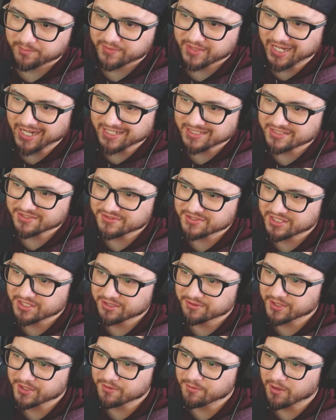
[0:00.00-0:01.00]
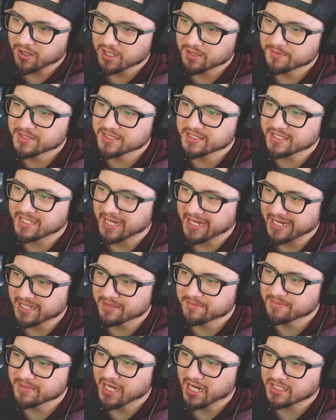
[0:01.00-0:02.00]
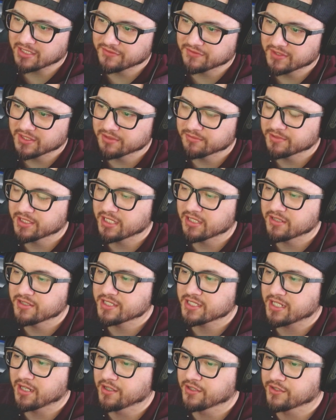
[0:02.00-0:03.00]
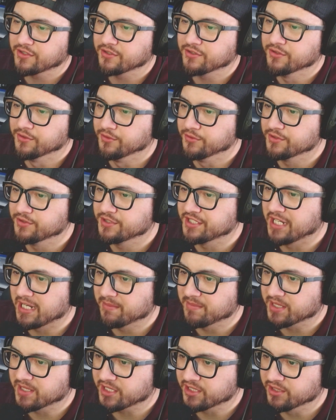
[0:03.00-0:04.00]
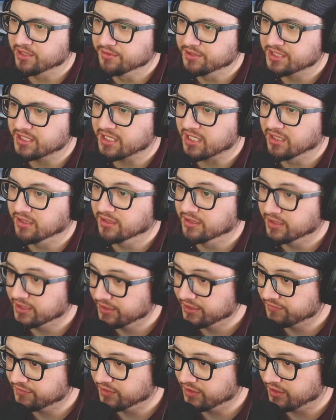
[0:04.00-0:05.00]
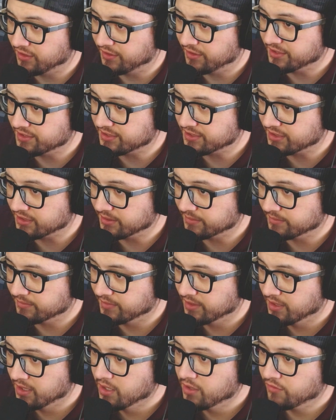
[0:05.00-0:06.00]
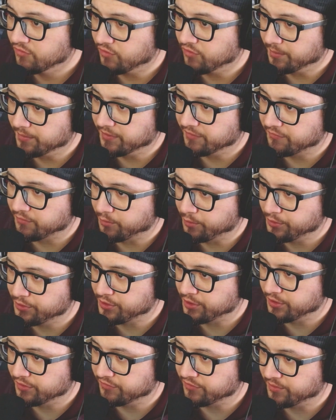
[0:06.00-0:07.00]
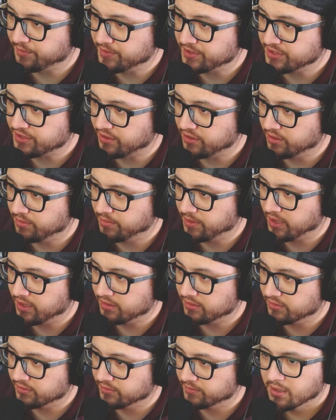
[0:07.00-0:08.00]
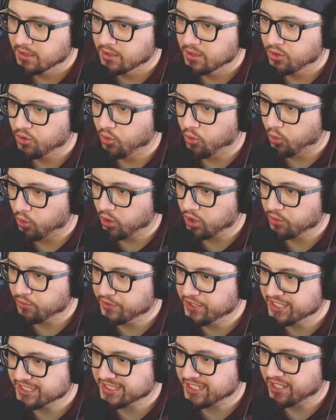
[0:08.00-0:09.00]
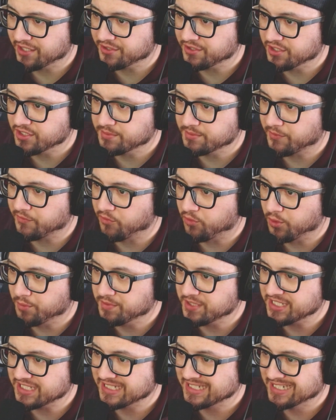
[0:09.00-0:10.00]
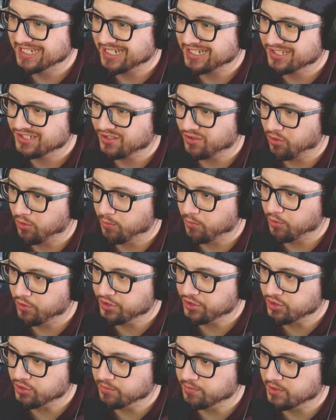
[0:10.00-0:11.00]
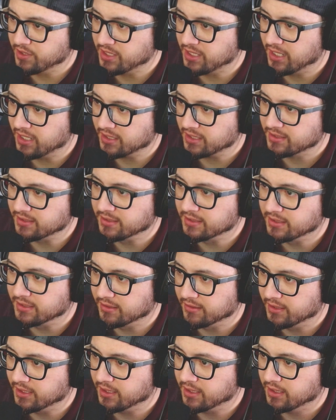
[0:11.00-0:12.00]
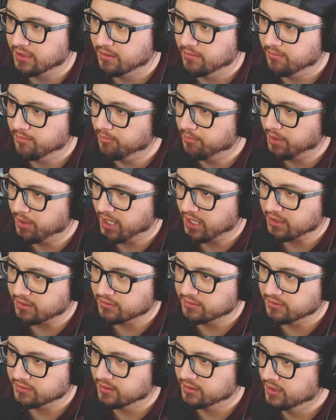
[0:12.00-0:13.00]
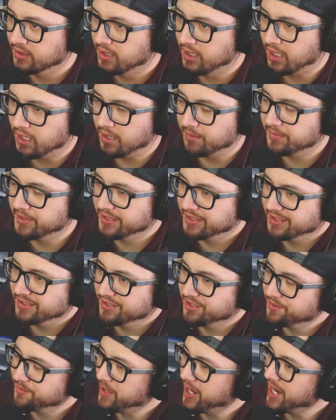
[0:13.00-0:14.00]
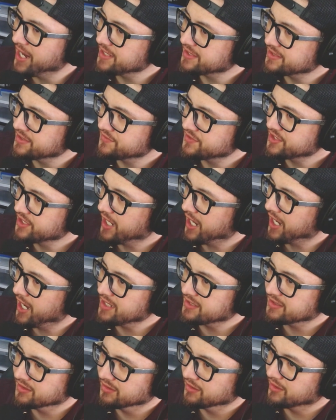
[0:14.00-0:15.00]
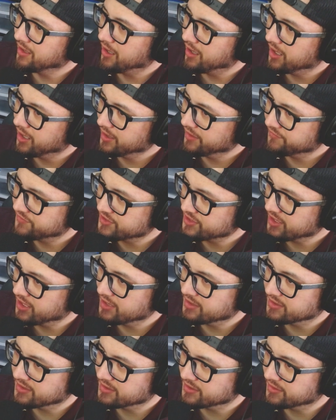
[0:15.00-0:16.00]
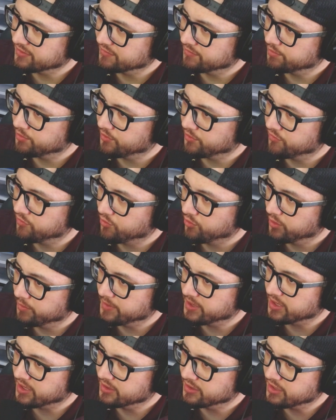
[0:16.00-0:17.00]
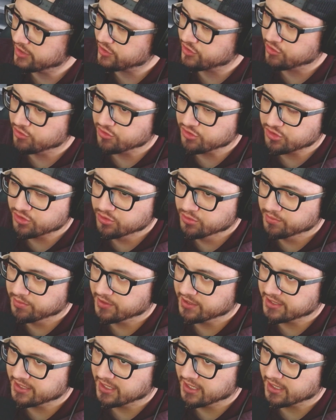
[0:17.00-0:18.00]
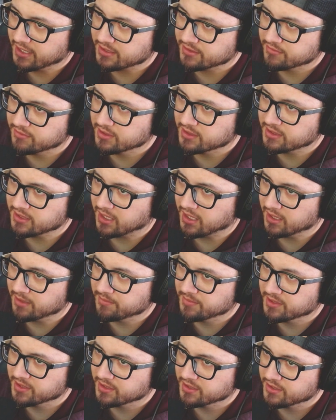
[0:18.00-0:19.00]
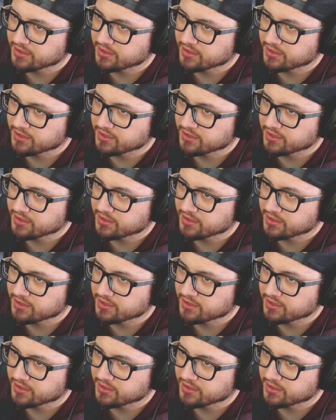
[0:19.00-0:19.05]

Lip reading: active skill requirement can be activated when there's a character whose name includes Caulifla on the team from the 4th turn from the start of battle, or when this character has performed 6 or more super attacks during battle. I mean, in her passive, she has a lot of chances of performing additional super attacks. What typing is